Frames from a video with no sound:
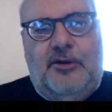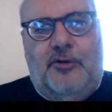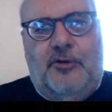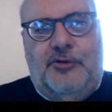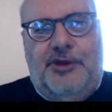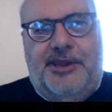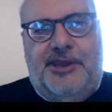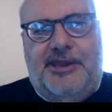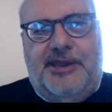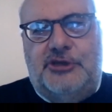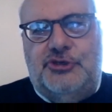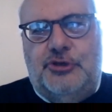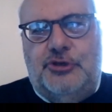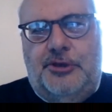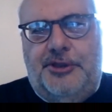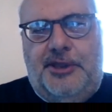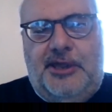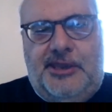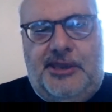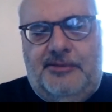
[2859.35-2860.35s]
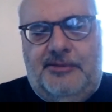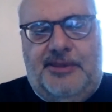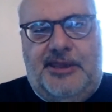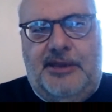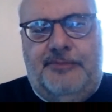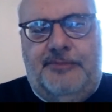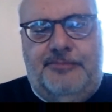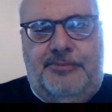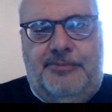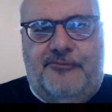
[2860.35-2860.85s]
or it's actually, as I
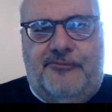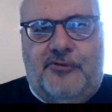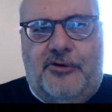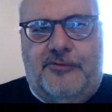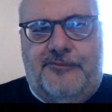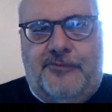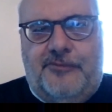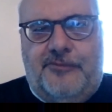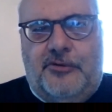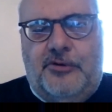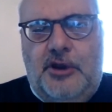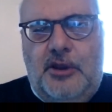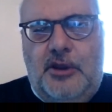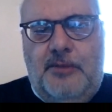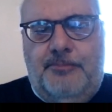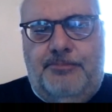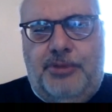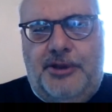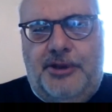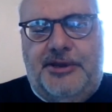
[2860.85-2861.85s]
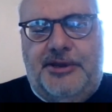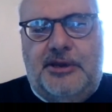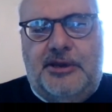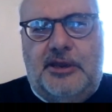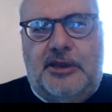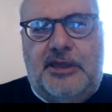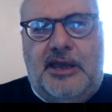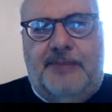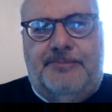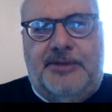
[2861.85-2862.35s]
said before, for political
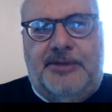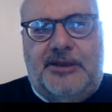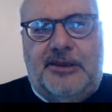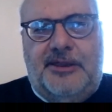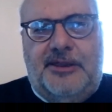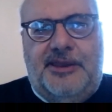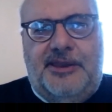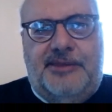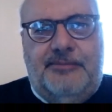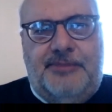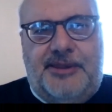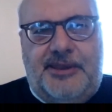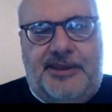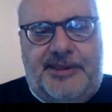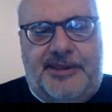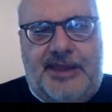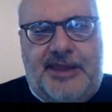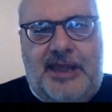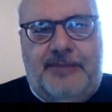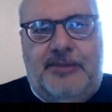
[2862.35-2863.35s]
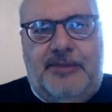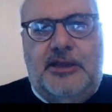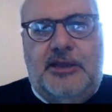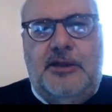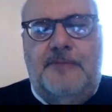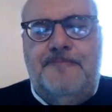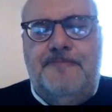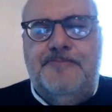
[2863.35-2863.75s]
capitalism, systemic.